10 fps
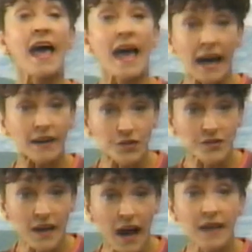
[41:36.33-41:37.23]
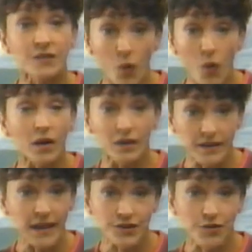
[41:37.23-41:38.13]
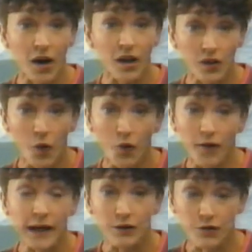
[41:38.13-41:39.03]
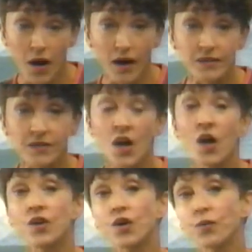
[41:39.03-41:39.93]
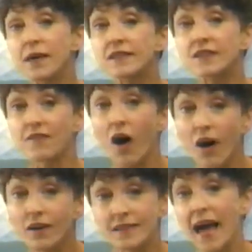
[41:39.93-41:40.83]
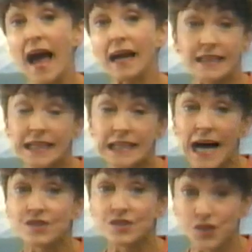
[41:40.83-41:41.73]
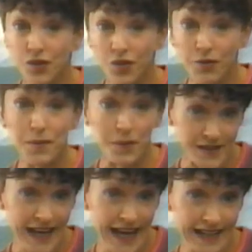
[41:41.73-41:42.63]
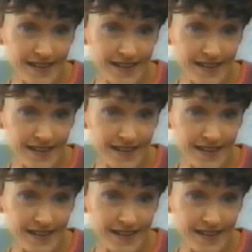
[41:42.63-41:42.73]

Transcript: exercise, or cholesterol-lowering drugs, your risk of heart attack declines 2 to 3%.